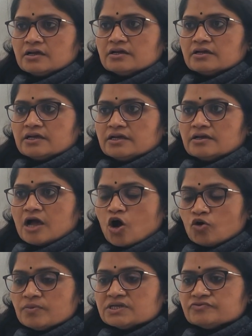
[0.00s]
Ki
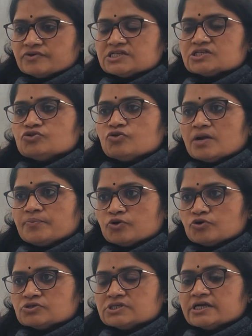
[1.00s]
how much waste you are
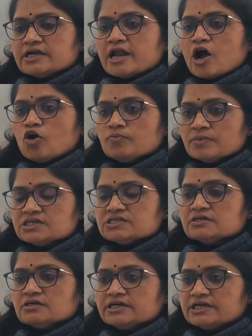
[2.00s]
producing and how much
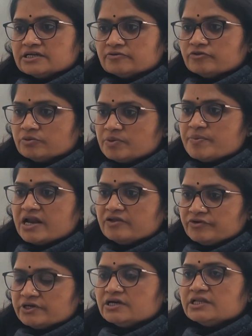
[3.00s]
it will be
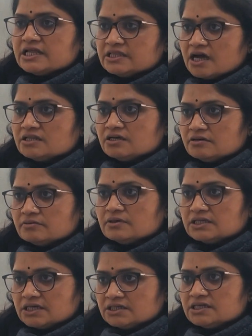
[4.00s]
benefited than the
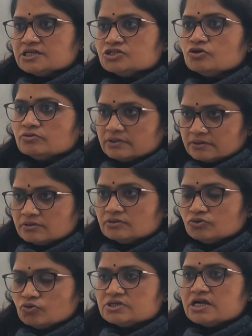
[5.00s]
other things, or
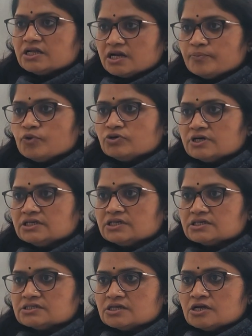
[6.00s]
those are the reported
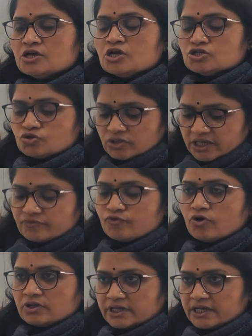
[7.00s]
things. So they
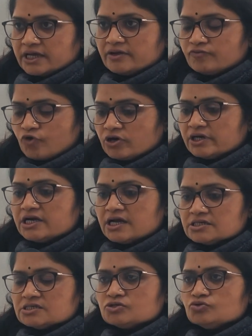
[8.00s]
wanted
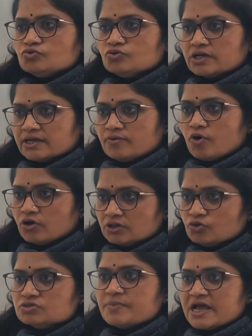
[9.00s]
us to give all
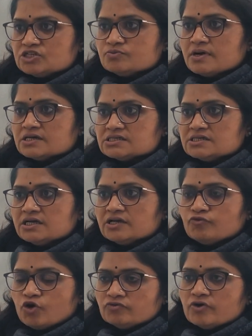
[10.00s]
those benchmarks na, ki
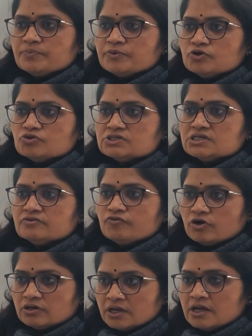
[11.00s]
what we are producing,
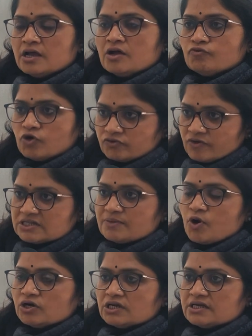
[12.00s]
what were the
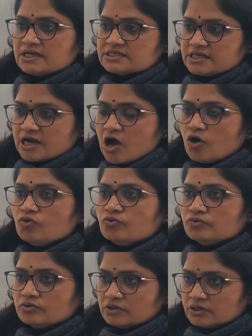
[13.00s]
bottlenecks, and
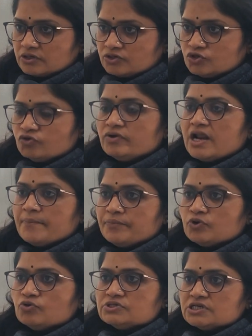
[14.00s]
how you will
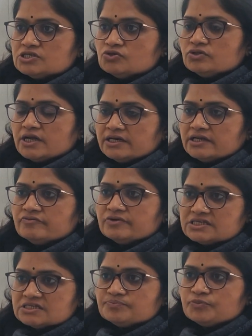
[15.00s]
approach ki so that ki
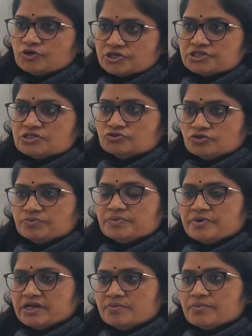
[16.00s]
waste production should be
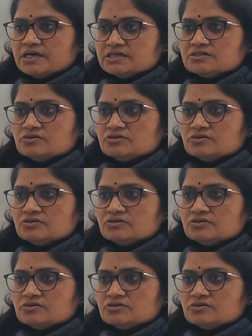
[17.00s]
minimized, or